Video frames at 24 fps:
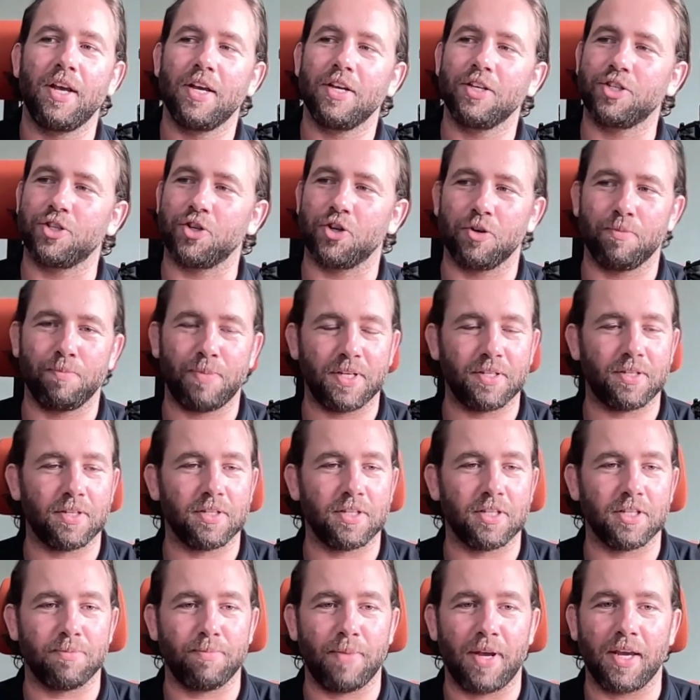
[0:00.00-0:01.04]
Certain
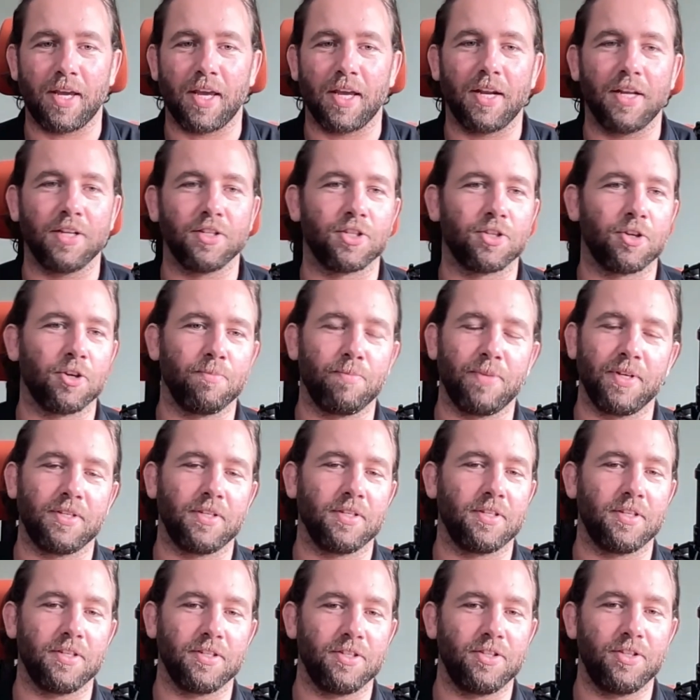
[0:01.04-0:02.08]
businesses make it and certain
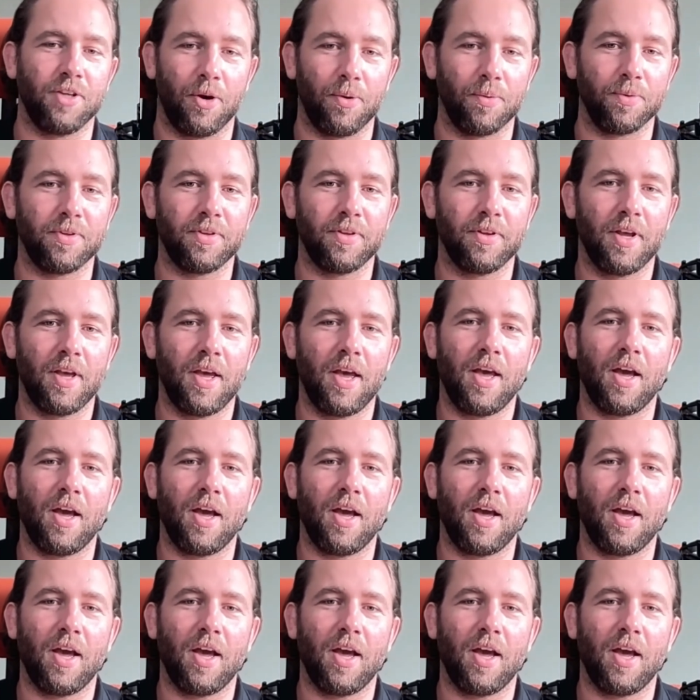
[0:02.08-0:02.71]
businesses don't.